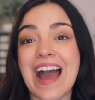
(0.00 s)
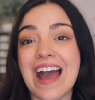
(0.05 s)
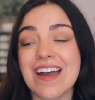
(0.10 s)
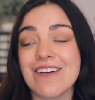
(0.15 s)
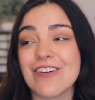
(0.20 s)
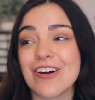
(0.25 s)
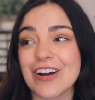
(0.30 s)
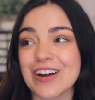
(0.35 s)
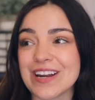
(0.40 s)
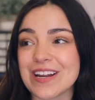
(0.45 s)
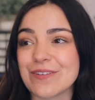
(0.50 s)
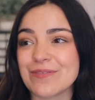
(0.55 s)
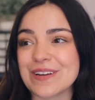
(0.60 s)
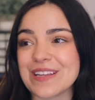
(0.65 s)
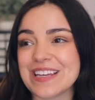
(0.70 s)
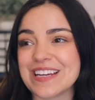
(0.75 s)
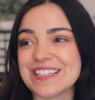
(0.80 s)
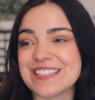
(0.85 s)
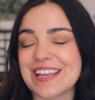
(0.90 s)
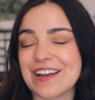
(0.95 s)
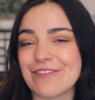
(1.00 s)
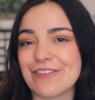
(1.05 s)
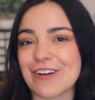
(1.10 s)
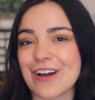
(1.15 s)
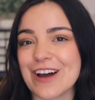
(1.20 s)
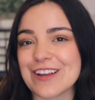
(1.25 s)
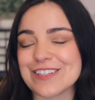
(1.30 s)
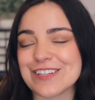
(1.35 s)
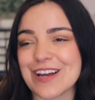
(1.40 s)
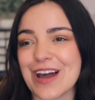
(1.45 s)
I've already realized I
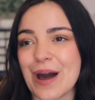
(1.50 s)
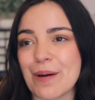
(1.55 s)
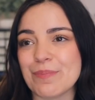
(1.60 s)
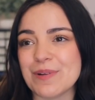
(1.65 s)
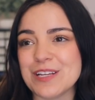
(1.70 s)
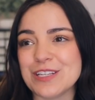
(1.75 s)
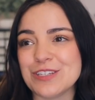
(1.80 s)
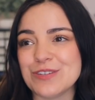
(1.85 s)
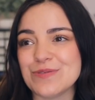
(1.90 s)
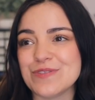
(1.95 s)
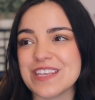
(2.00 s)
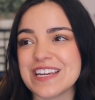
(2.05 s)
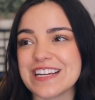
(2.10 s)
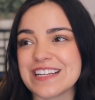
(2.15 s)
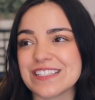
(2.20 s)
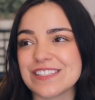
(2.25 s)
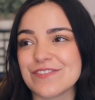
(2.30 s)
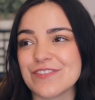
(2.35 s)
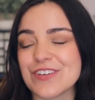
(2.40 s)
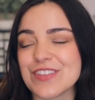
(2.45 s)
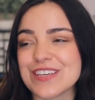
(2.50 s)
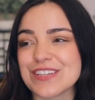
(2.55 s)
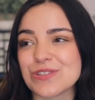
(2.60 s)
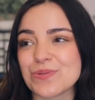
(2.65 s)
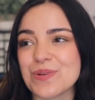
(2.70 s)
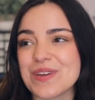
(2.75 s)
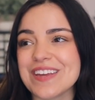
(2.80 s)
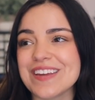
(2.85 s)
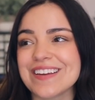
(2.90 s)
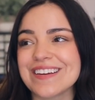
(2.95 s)
forgot to copy two things for
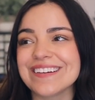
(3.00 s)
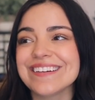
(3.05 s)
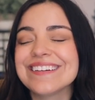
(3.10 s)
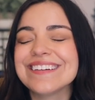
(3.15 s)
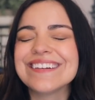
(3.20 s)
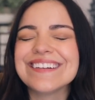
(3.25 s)
this week.